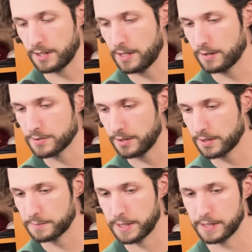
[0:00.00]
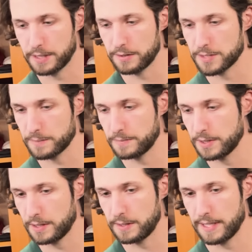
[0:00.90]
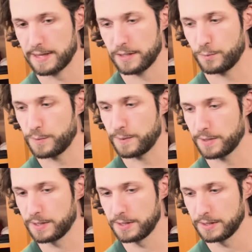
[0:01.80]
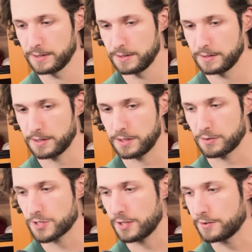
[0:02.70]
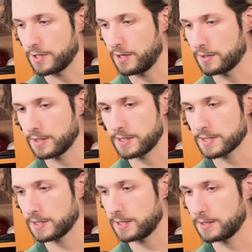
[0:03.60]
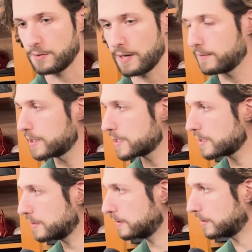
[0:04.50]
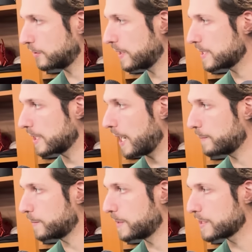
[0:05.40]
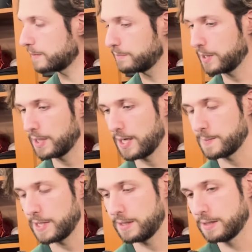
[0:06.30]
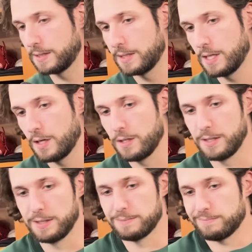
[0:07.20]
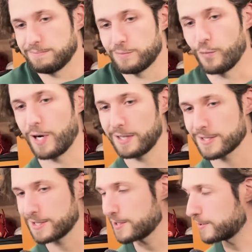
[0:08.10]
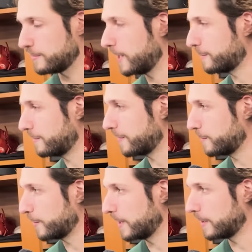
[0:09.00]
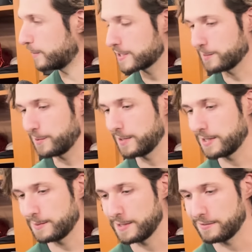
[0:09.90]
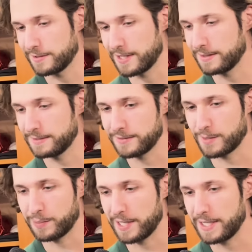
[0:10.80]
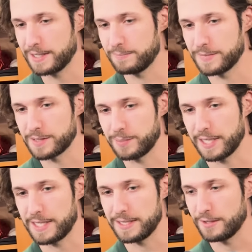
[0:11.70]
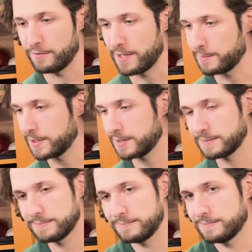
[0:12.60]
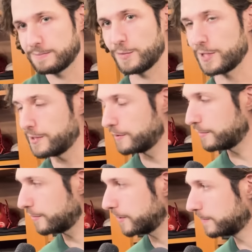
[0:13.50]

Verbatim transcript: Longo talking about it, and I heard some, I, I think we were, you know, so young that's like you have this crazy optimism, but I mean, why else do you suit up in February? What's the point? I mean, if you're not you're not playing to, to play in November, what are you doing